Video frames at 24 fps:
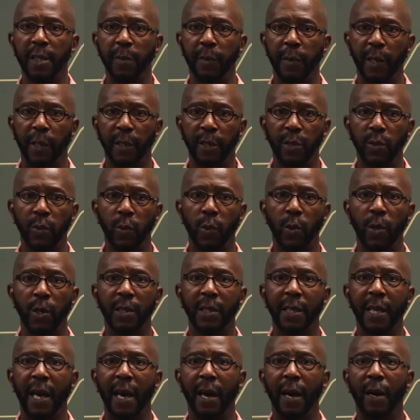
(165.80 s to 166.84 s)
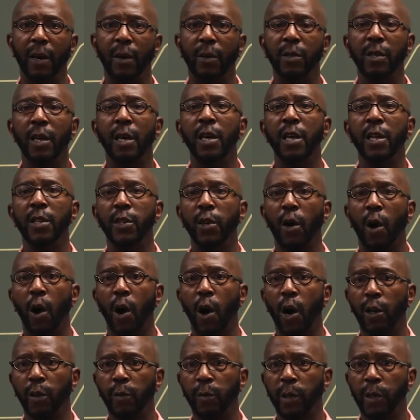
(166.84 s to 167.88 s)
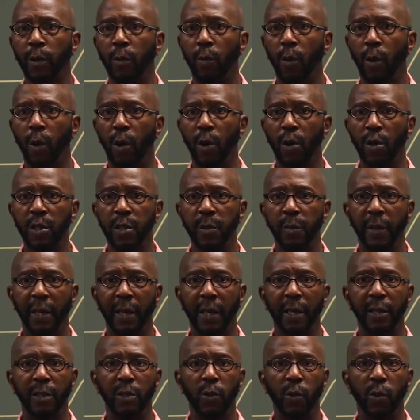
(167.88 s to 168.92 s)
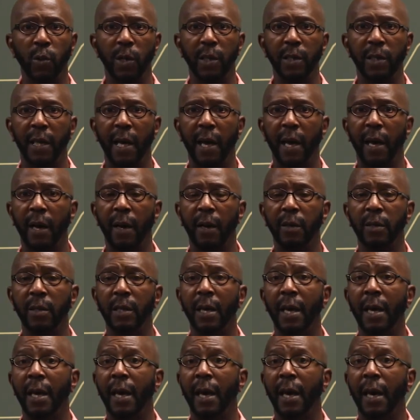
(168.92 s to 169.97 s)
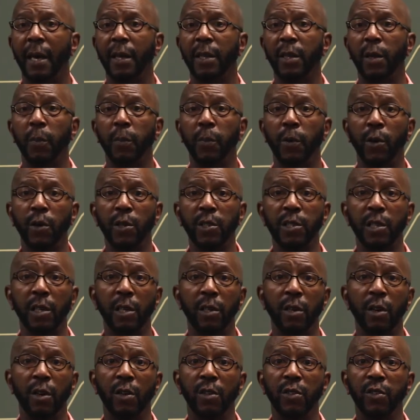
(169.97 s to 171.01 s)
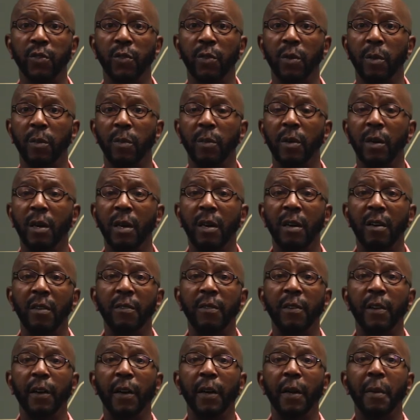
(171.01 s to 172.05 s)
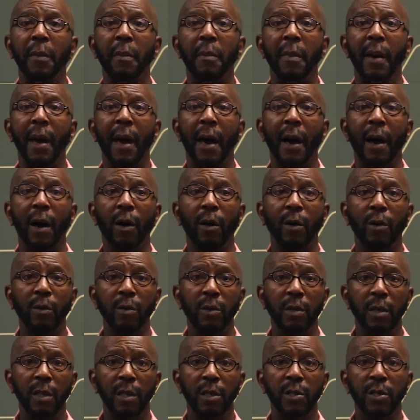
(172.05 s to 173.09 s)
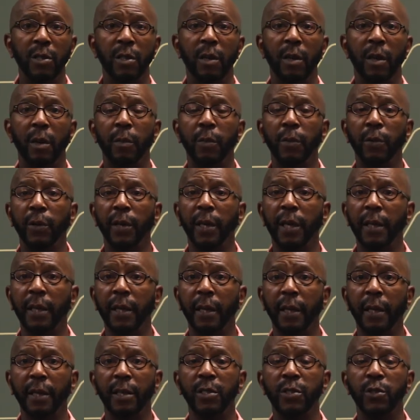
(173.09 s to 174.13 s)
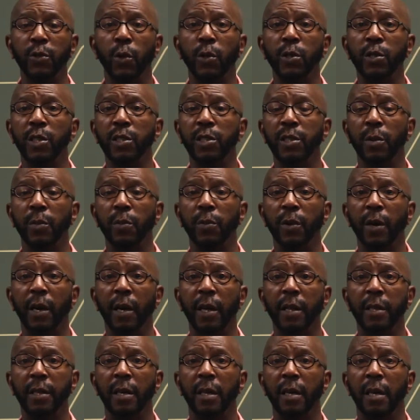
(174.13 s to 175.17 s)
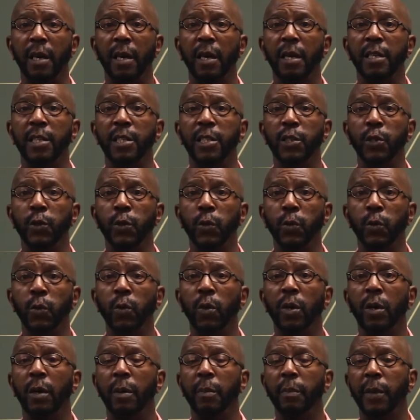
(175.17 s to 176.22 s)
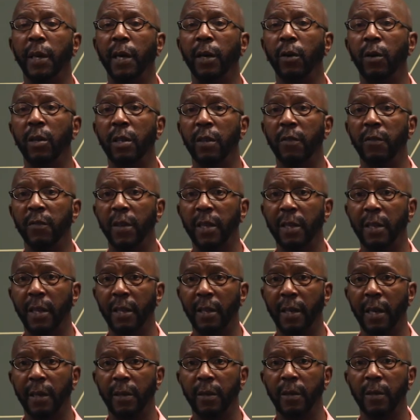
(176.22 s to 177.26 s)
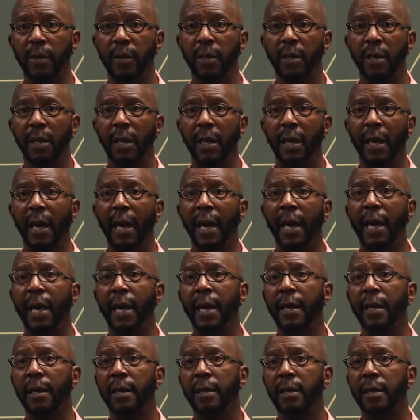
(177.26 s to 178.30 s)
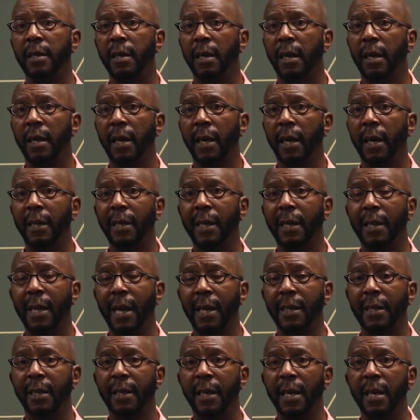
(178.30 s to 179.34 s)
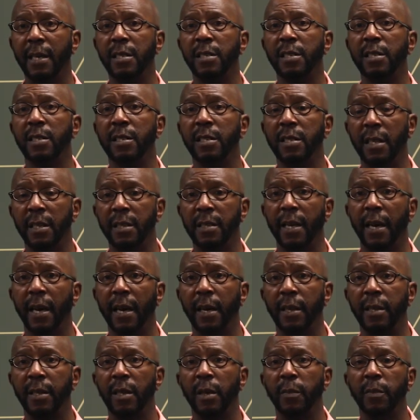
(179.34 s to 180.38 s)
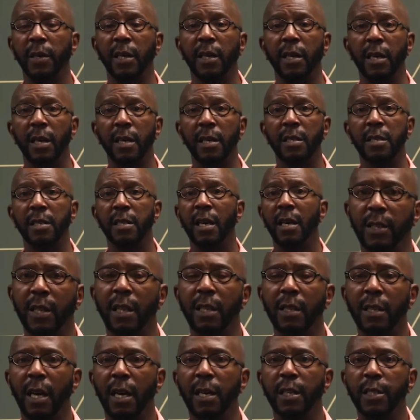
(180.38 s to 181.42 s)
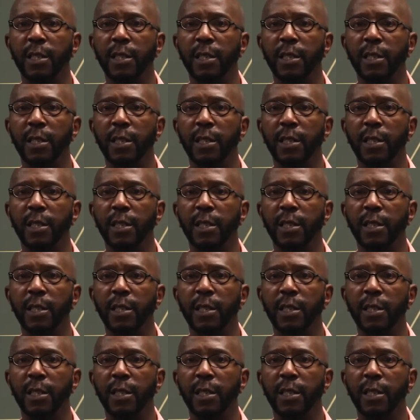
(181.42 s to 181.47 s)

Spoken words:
being torn down, the artery walls being torn down, and the person goes from very mild breathing, shortness of breath, to being on a ventilator, and in a lot of cases to death, because the lung